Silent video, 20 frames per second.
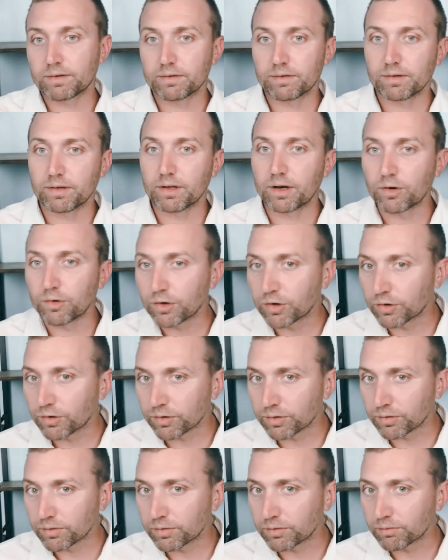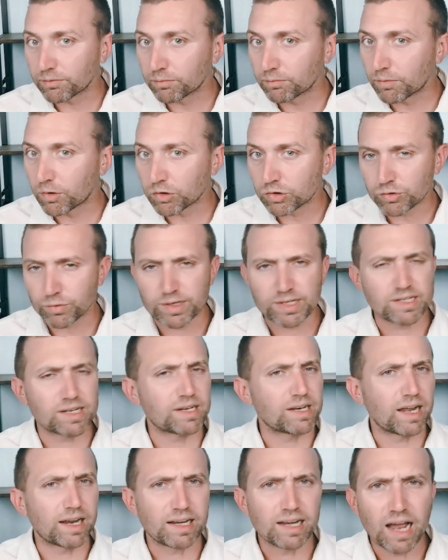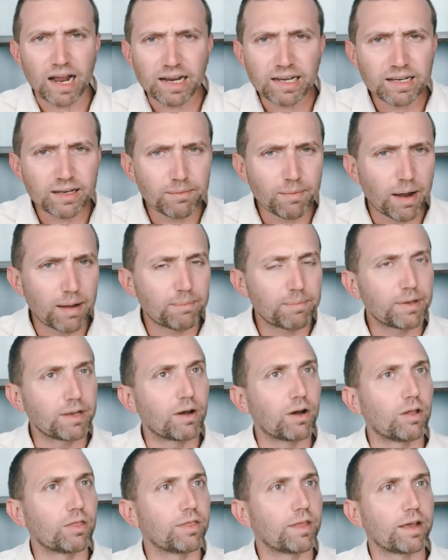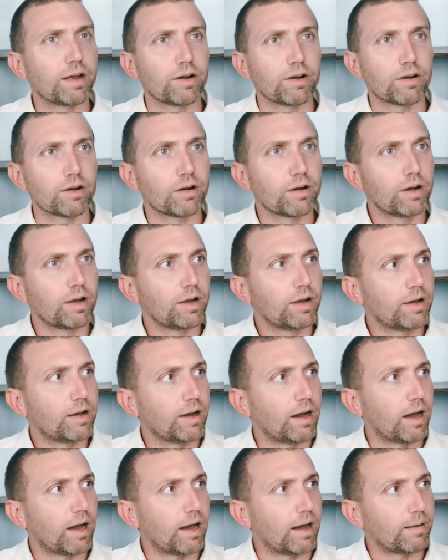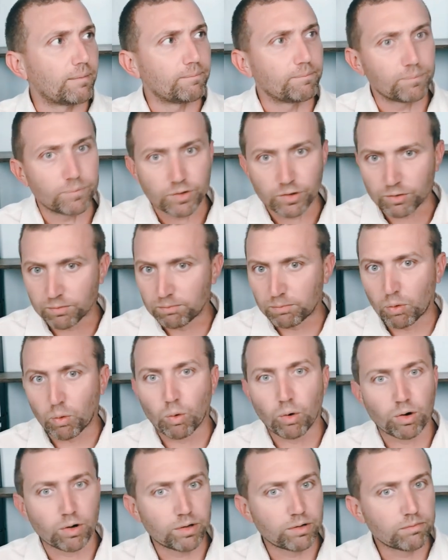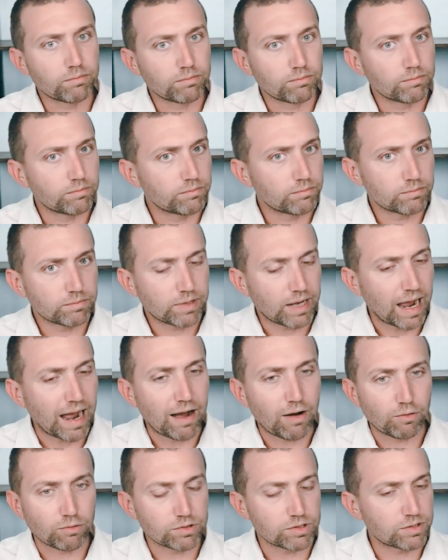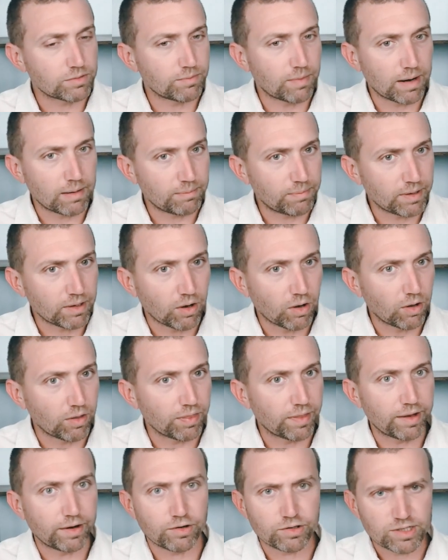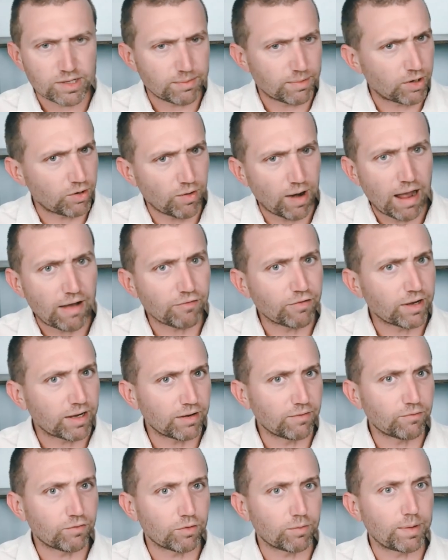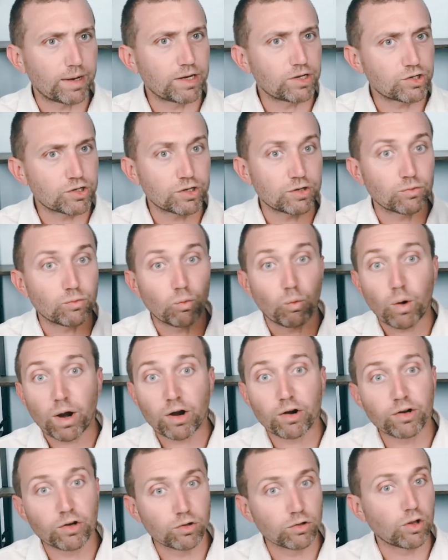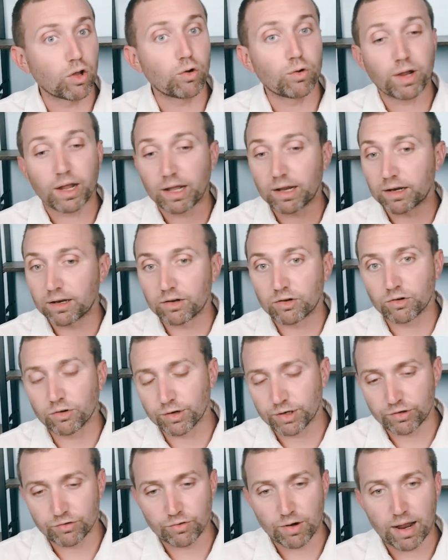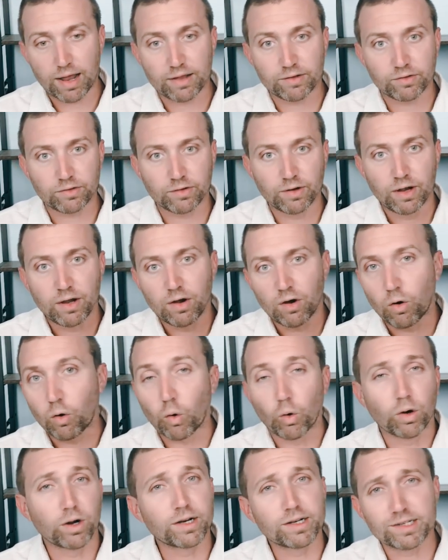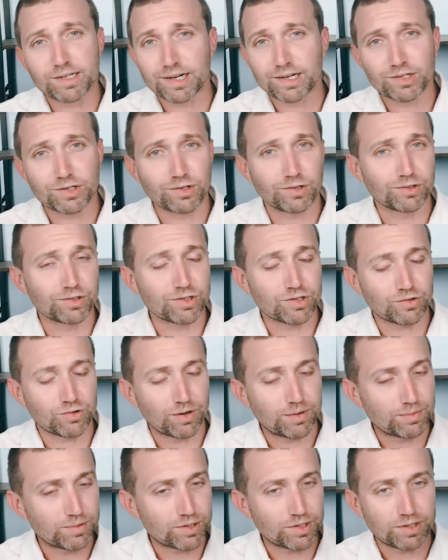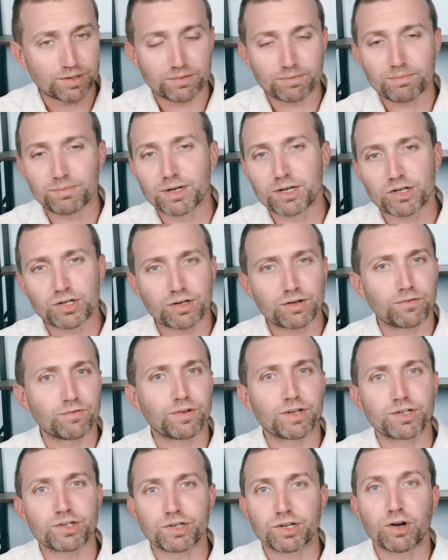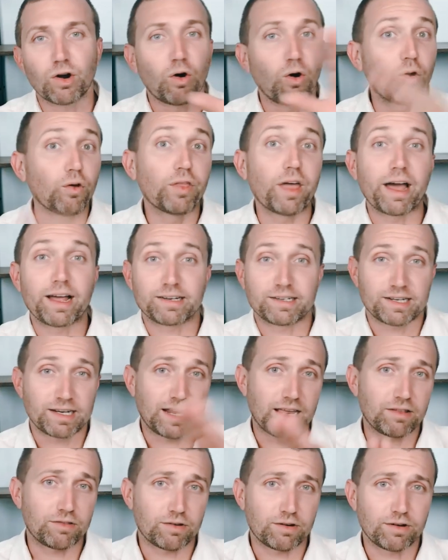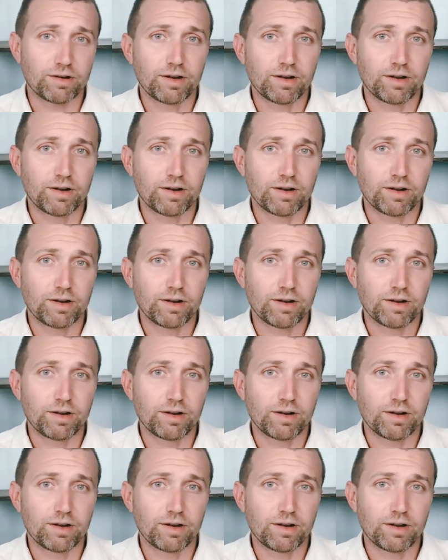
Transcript: your most recent 990 might be on there. Your board count might be on there, demographic information, where you're located, your address, organizational description, mission, vision, all that together.